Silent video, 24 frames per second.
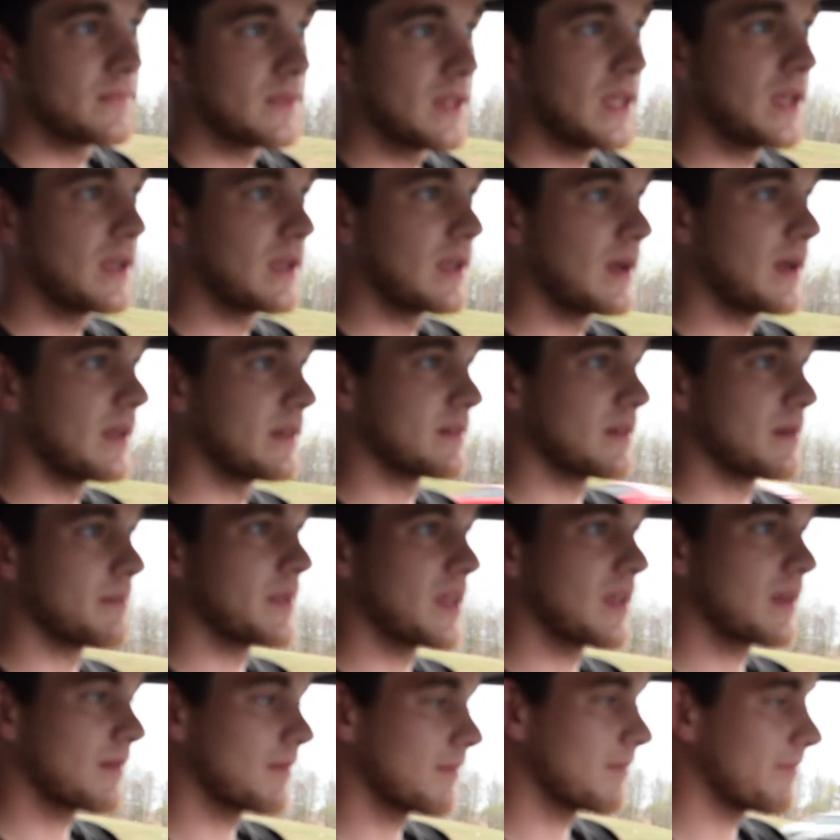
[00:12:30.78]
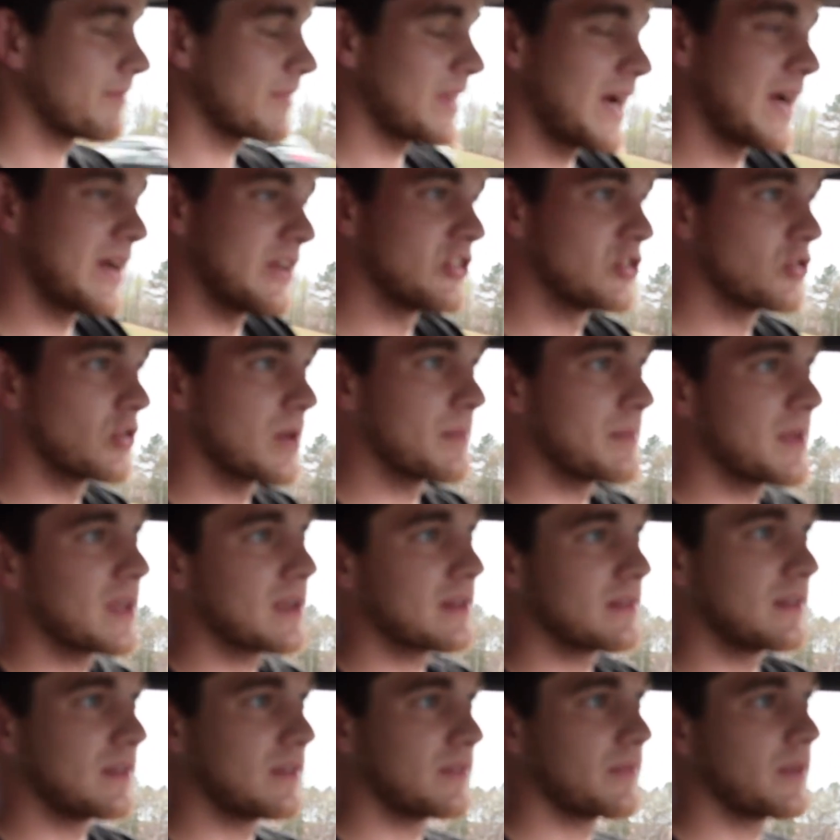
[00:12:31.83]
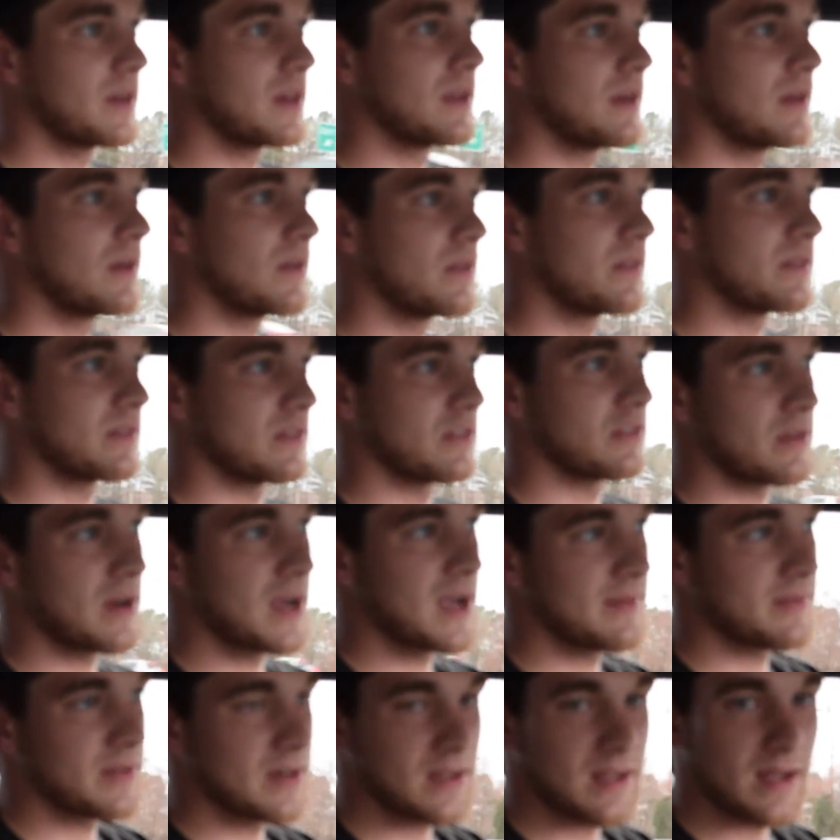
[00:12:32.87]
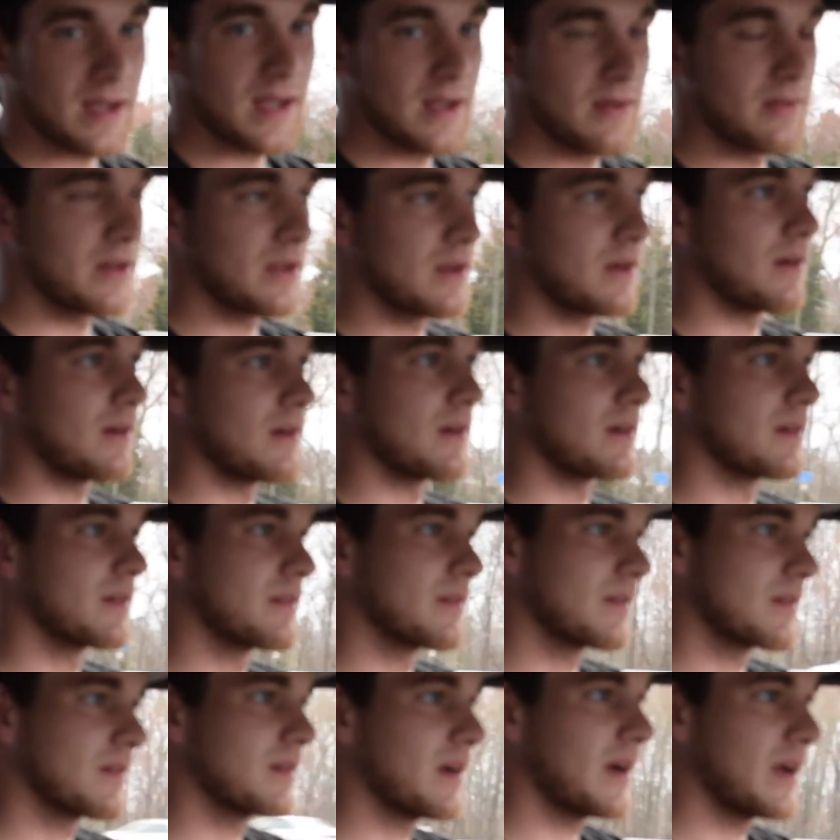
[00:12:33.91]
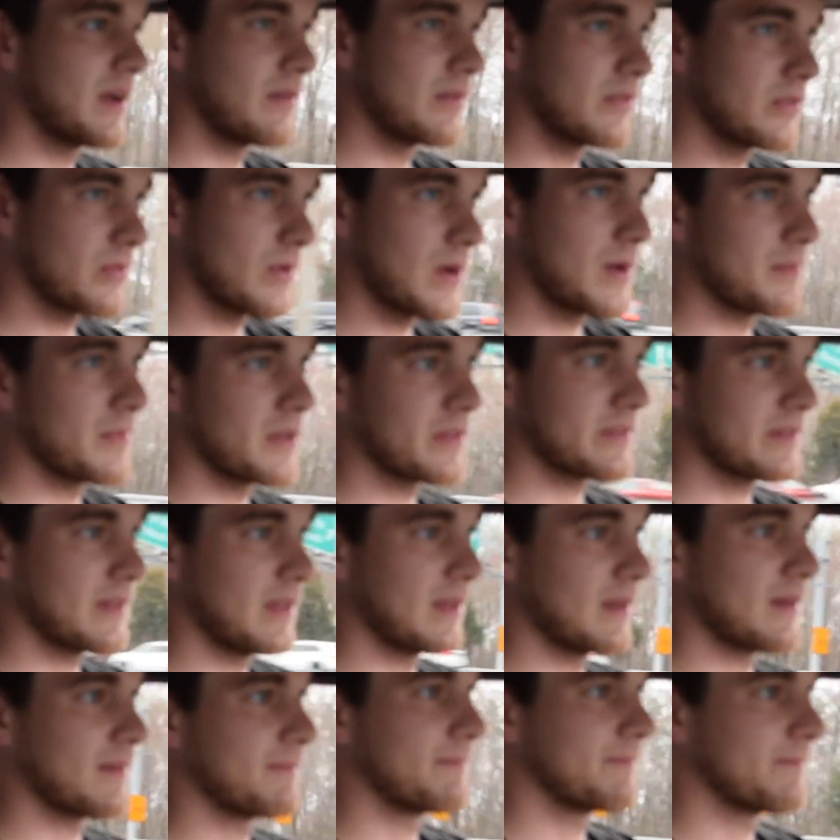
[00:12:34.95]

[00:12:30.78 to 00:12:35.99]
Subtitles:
hey guys, I enjoy making these videos and driving a Coyote car, Coyote Swap Mustang.